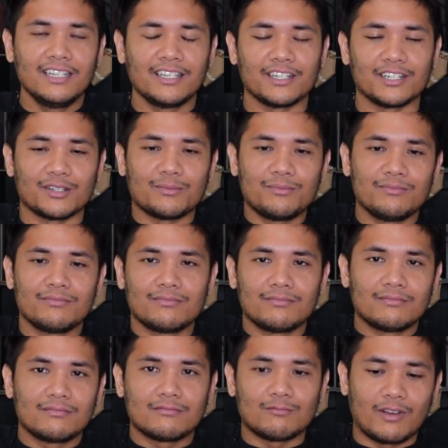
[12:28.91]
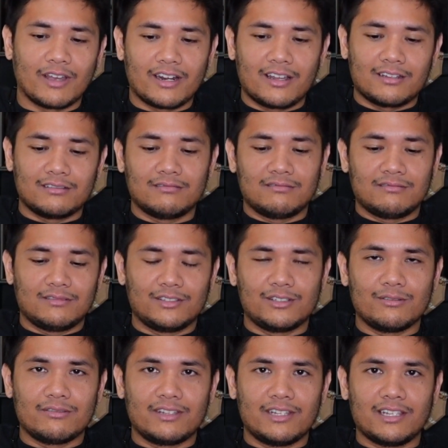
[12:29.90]
you know, why not
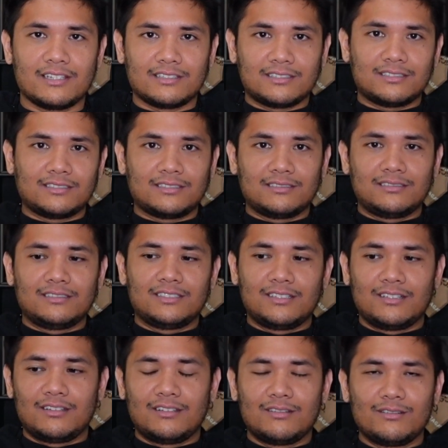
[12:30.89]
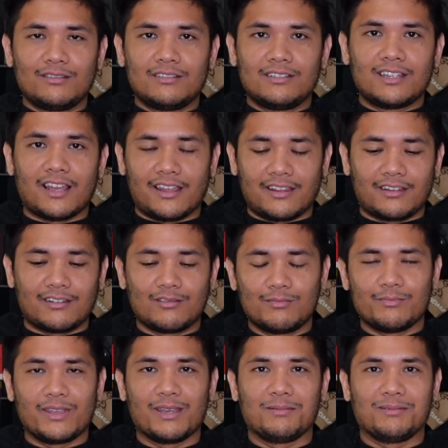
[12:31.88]
do this and then
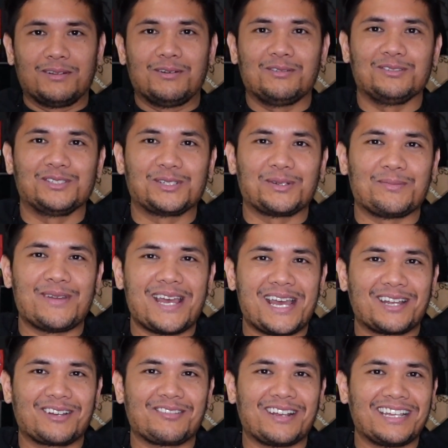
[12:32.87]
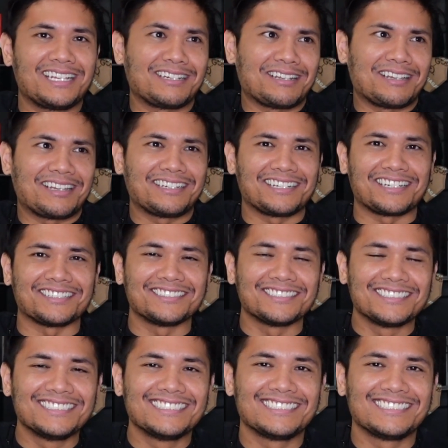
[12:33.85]
be able to hold your bag, right? I don't know.